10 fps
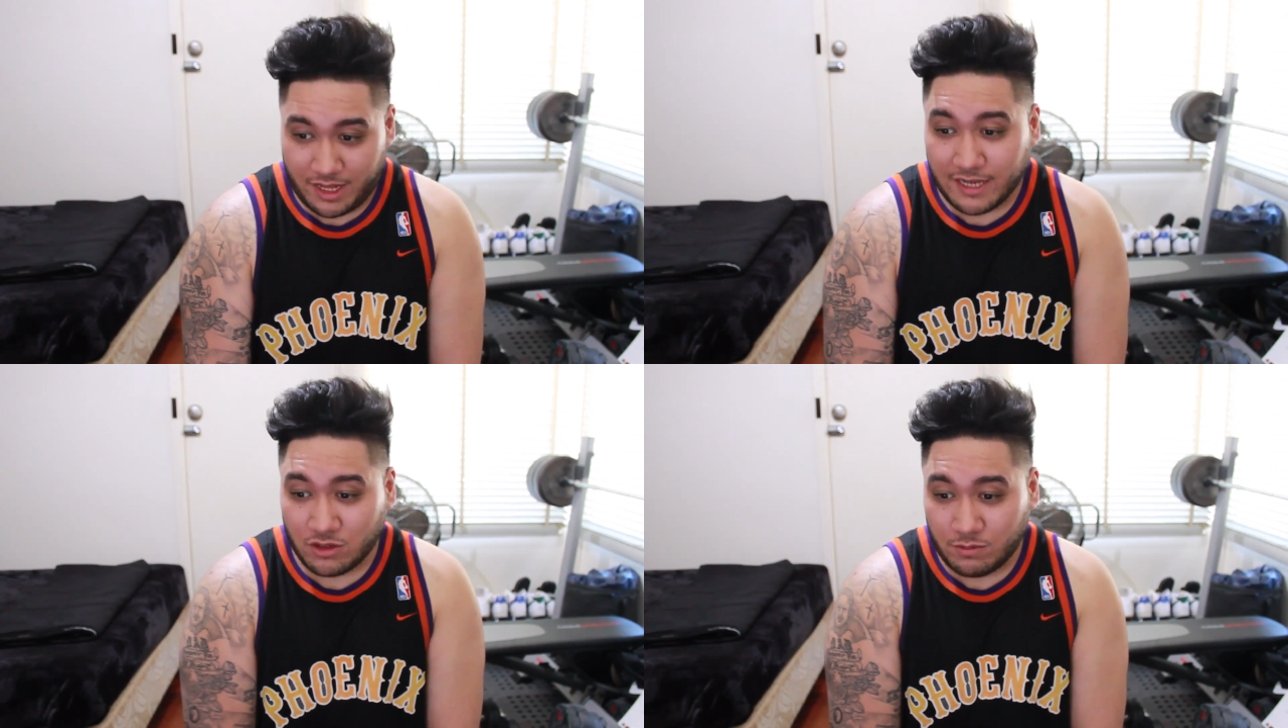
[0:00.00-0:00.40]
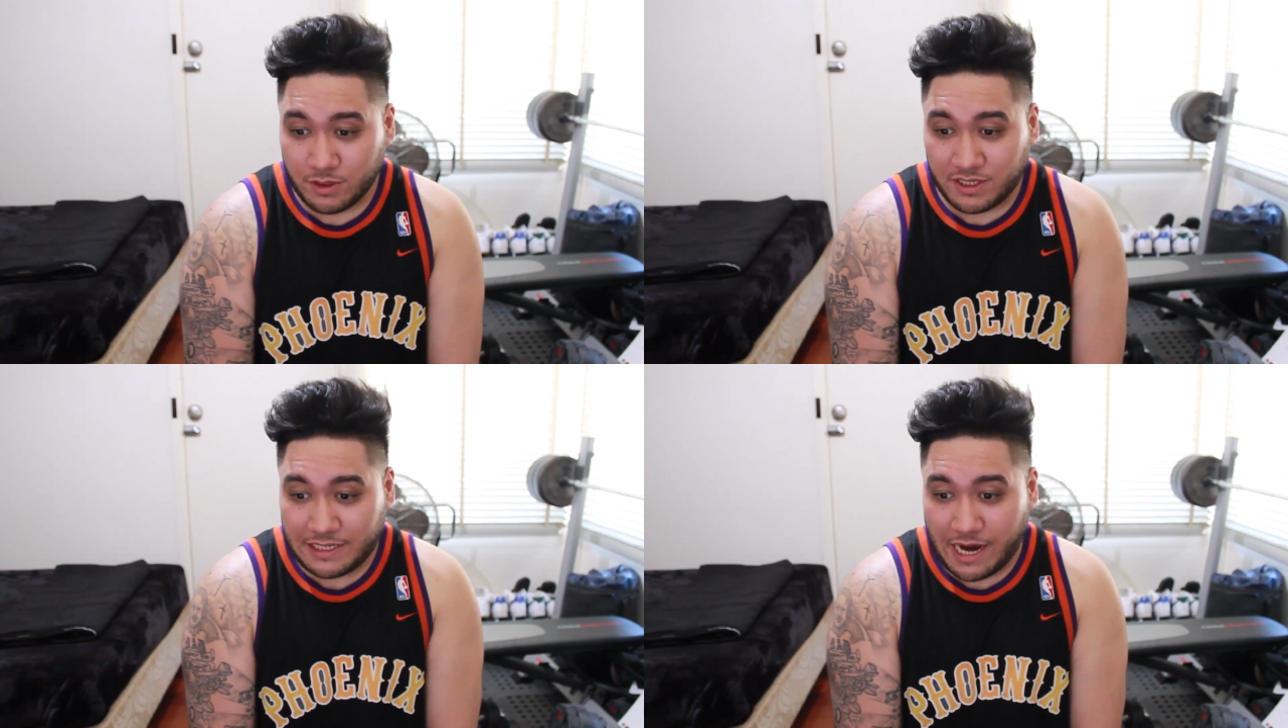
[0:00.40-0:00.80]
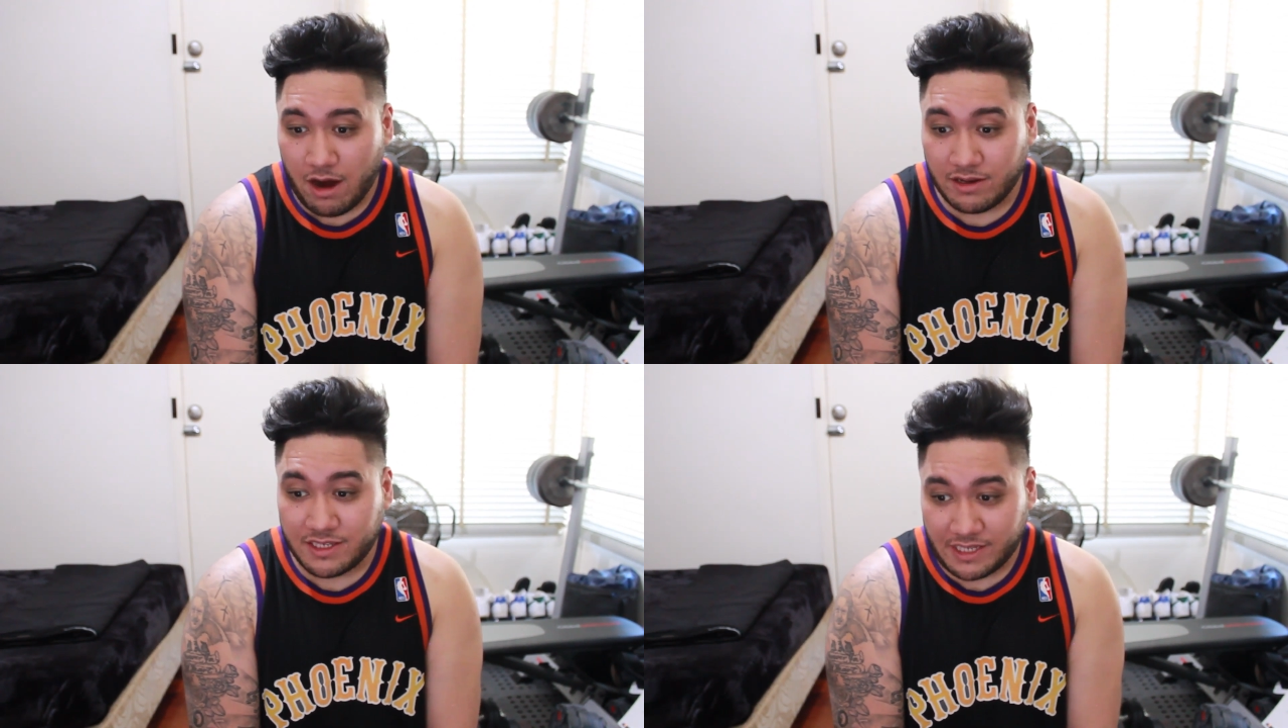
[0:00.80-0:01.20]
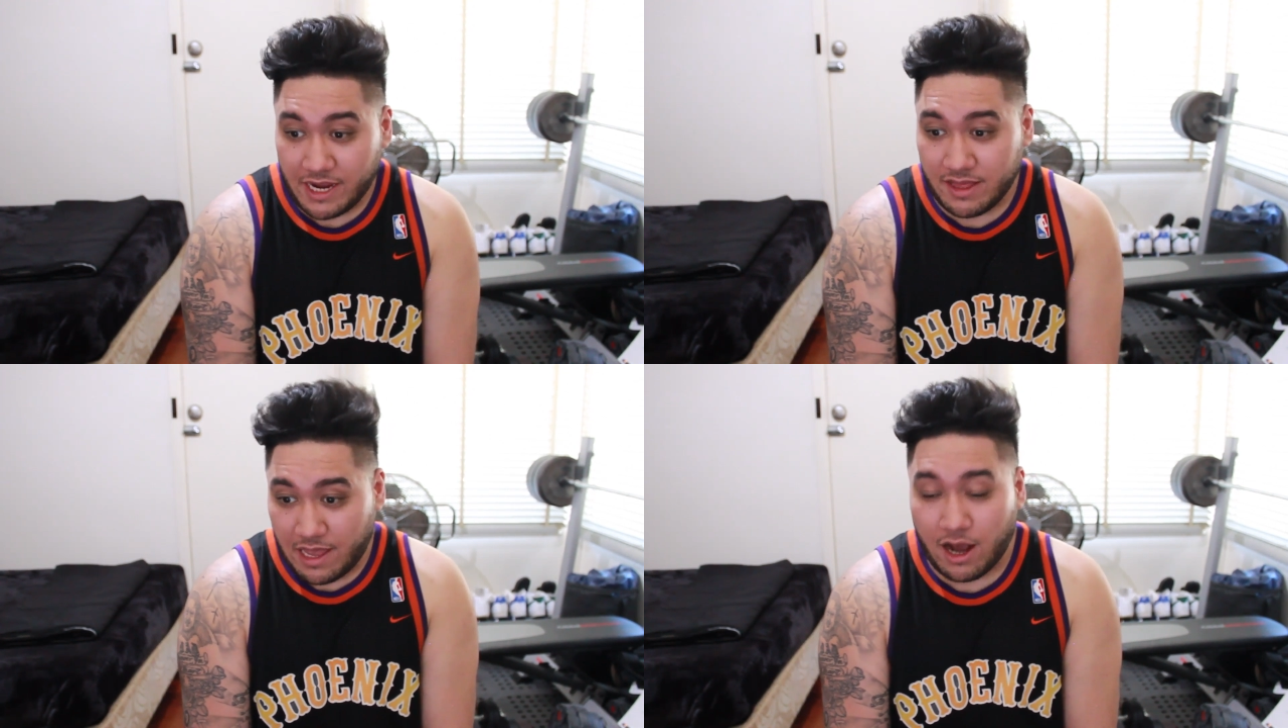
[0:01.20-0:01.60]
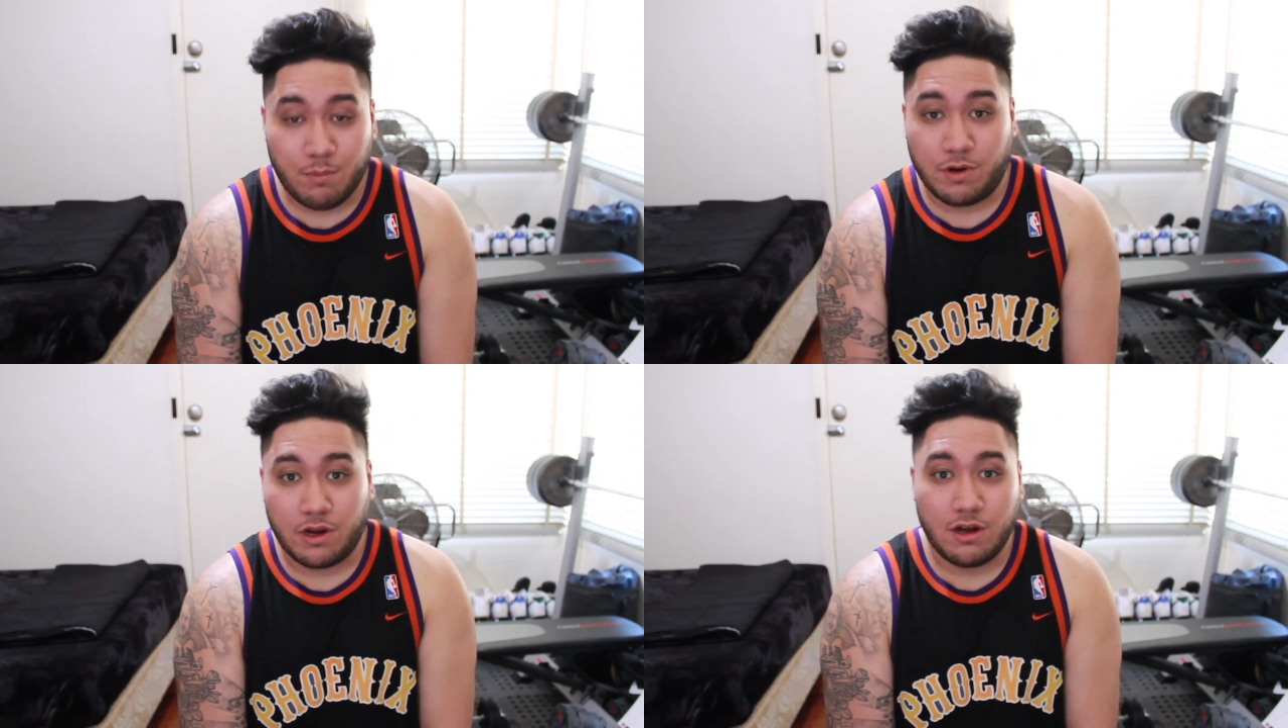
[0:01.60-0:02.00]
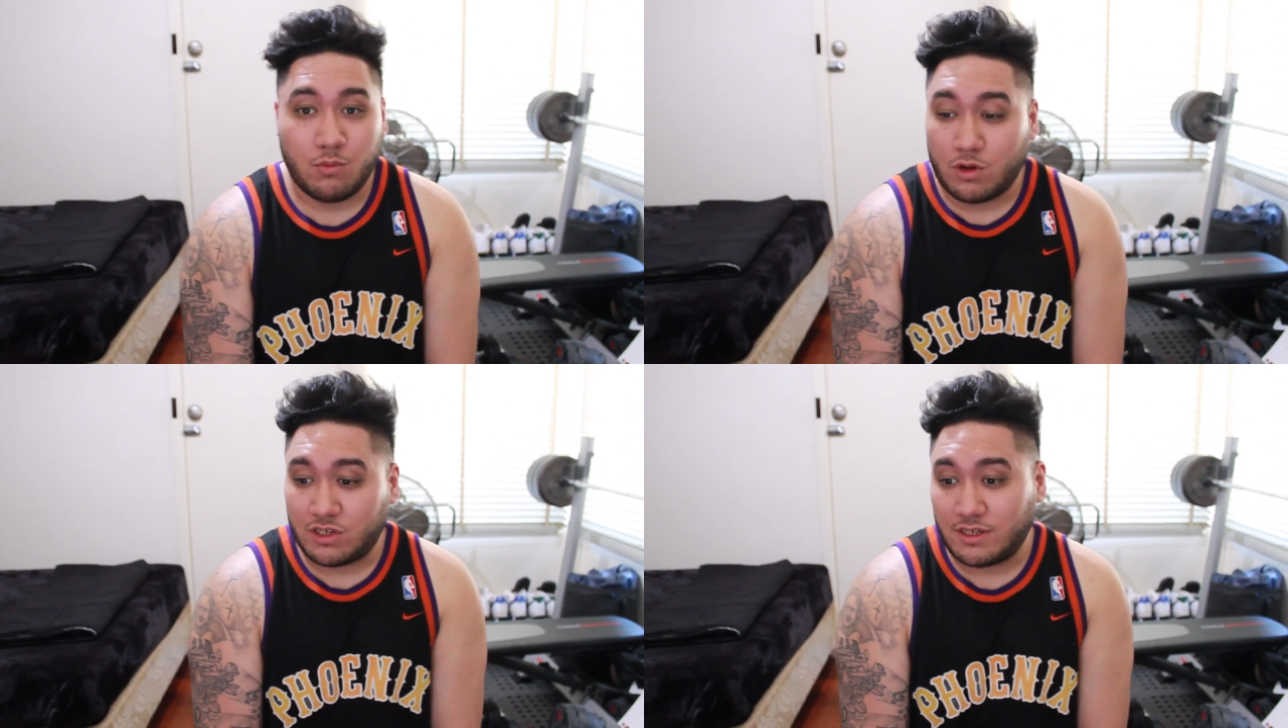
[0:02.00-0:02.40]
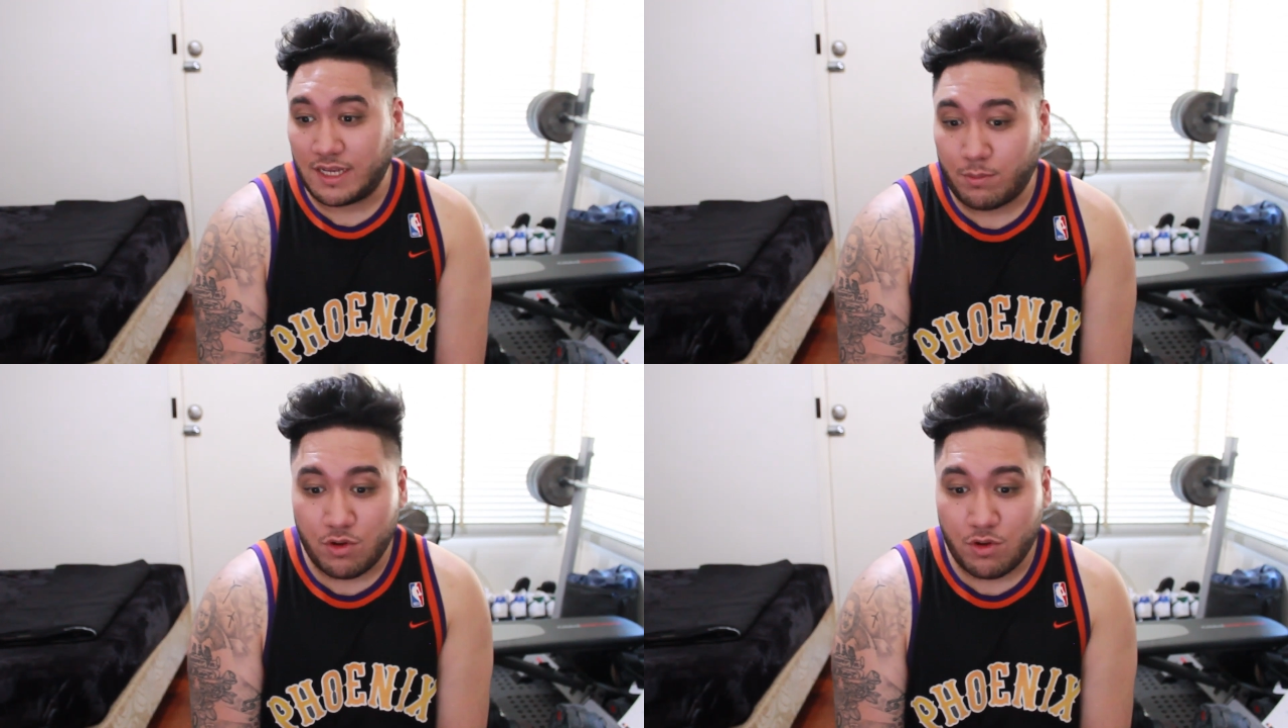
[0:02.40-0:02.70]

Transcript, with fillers: That's almost a guarantee that I'm gonna go and watch this at the